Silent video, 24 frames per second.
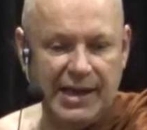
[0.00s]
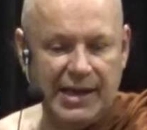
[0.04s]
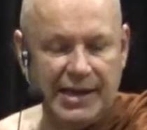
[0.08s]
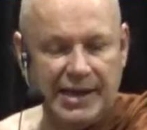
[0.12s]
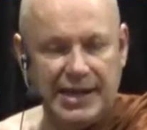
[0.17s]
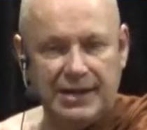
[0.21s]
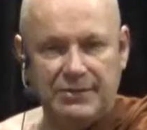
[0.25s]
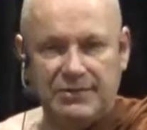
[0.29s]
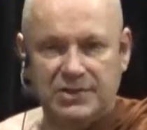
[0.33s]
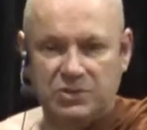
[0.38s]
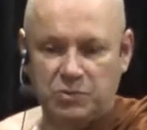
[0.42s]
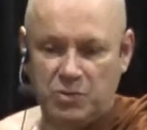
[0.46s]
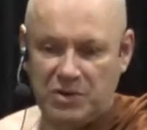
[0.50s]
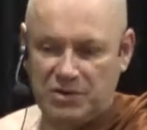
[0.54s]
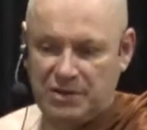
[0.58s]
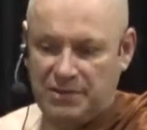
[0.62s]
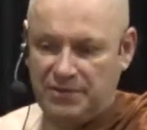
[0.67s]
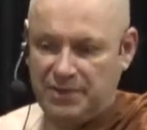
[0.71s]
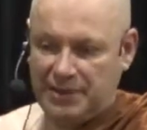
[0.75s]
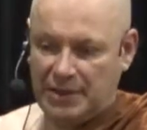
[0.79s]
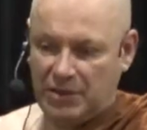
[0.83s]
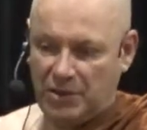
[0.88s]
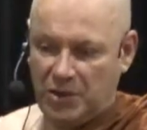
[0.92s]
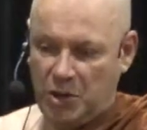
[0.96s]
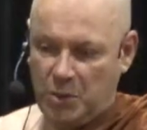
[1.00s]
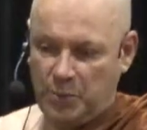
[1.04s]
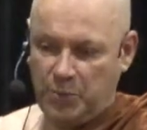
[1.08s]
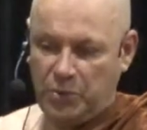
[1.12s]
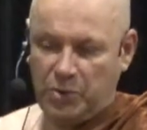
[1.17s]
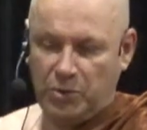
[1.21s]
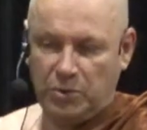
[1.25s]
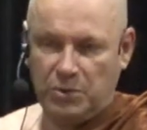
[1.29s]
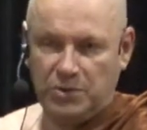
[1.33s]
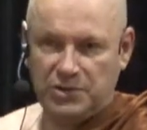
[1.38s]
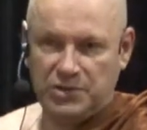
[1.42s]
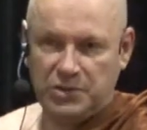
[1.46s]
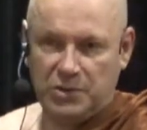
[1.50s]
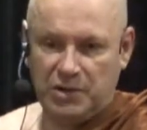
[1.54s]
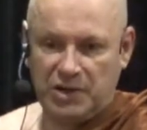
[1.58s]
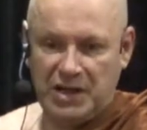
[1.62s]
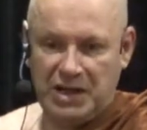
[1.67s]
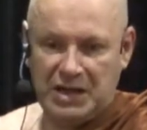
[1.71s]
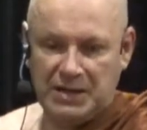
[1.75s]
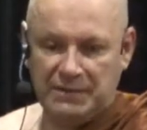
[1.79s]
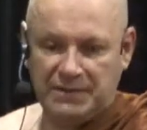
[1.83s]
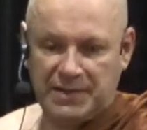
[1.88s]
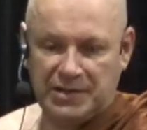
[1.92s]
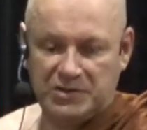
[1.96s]
Here is one thing that upholds your
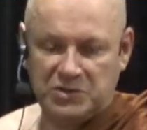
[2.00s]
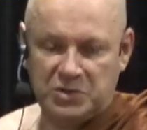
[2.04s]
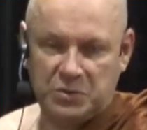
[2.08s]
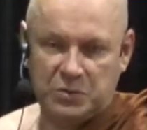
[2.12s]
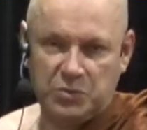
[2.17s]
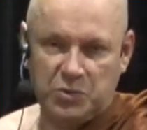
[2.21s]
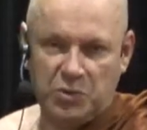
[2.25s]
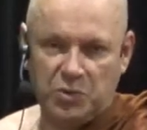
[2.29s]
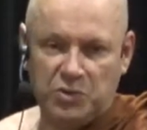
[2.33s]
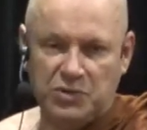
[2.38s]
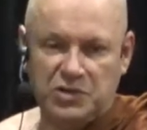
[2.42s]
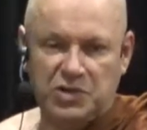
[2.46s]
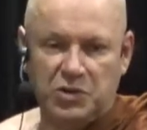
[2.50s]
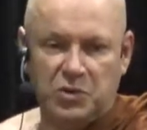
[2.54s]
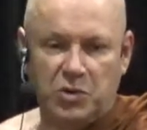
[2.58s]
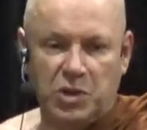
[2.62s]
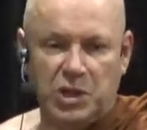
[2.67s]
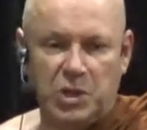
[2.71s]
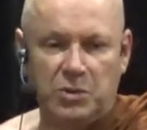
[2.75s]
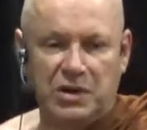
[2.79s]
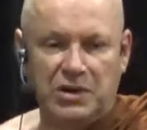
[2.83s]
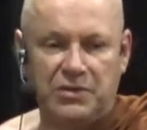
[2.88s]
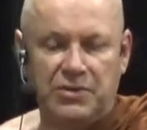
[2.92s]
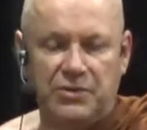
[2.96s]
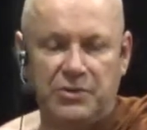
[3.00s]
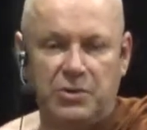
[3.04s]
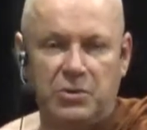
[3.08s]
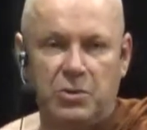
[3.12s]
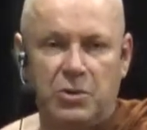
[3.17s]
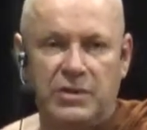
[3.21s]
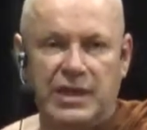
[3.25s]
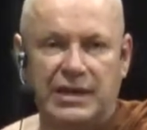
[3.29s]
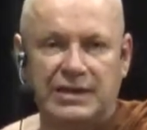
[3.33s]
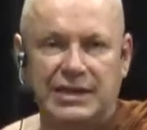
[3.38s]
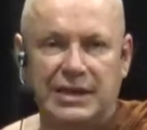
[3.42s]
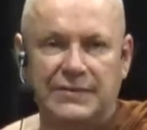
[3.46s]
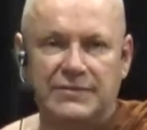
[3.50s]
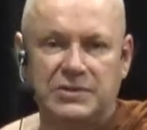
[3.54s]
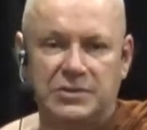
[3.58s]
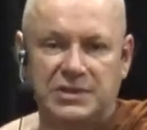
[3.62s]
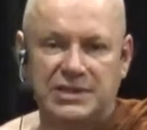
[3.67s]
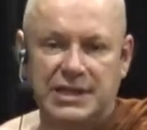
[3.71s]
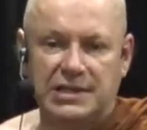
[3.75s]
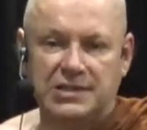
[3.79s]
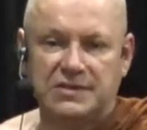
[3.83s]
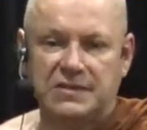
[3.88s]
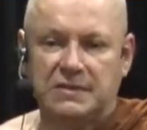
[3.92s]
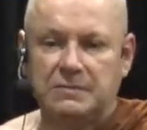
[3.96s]
life, that supports you all the way through, that gives you a
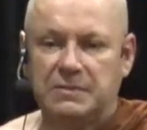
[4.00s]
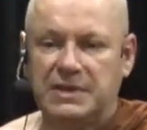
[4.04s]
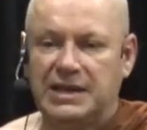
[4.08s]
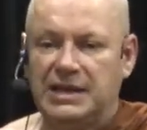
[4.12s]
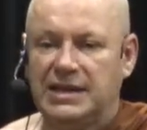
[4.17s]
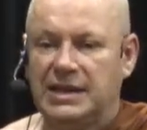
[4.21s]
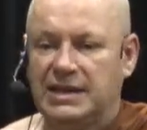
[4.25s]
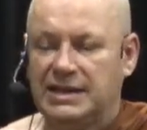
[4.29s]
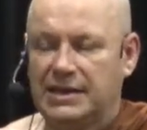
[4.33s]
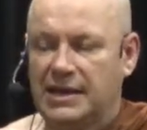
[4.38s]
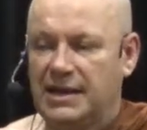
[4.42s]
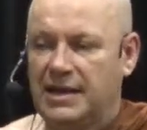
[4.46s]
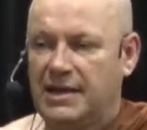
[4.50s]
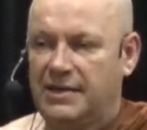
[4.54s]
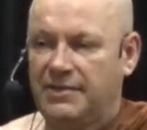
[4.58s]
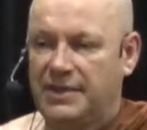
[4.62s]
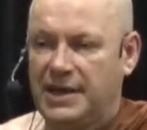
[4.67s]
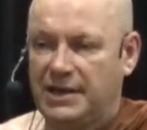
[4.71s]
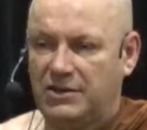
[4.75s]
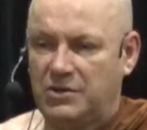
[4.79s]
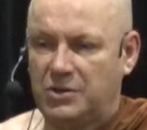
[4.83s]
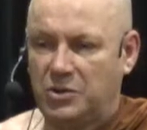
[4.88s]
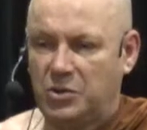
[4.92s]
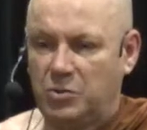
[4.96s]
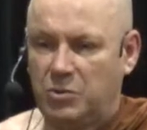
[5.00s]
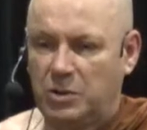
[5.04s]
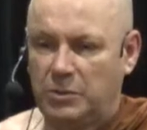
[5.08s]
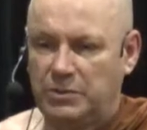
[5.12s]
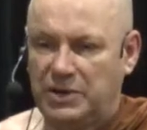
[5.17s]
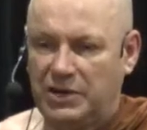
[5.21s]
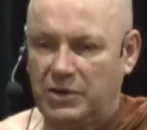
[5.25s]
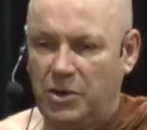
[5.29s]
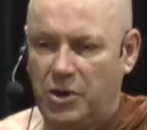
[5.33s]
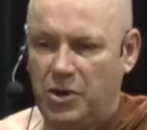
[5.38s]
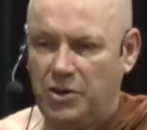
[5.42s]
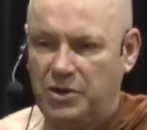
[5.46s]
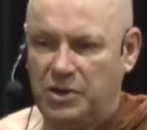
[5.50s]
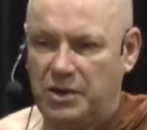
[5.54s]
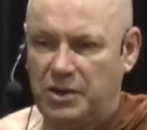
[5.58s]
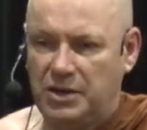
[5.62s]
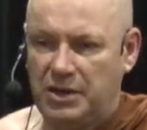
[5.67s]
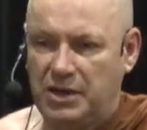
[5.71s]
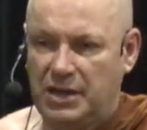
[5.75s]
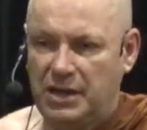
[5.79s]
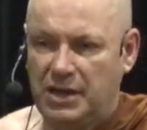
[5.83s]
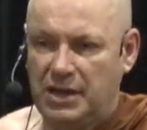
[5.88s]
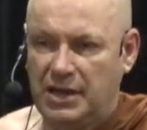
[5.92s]
sense of meaning. That too will be gone.